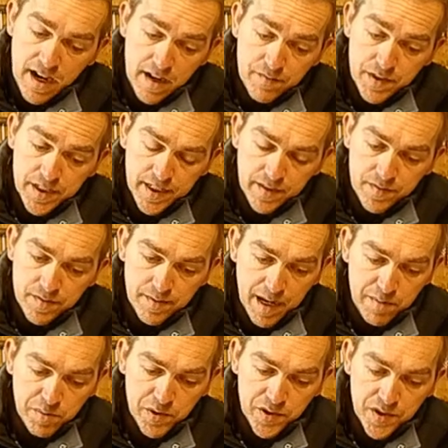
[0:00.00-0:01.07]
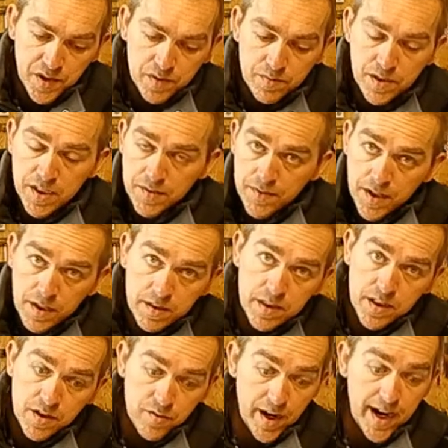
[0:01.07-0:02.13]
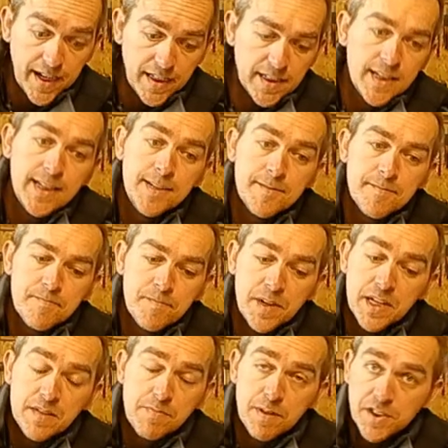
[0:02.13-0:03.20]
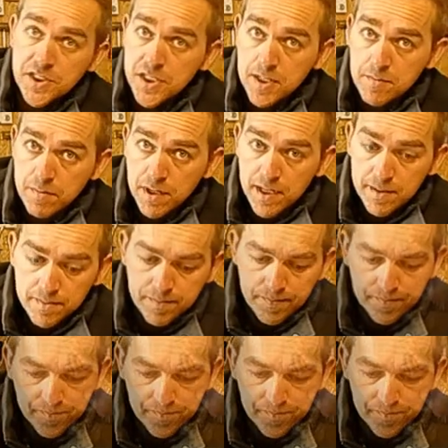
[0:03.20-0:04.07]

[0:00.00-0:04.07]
everything from that point onwards, if those are correct, is much simpler.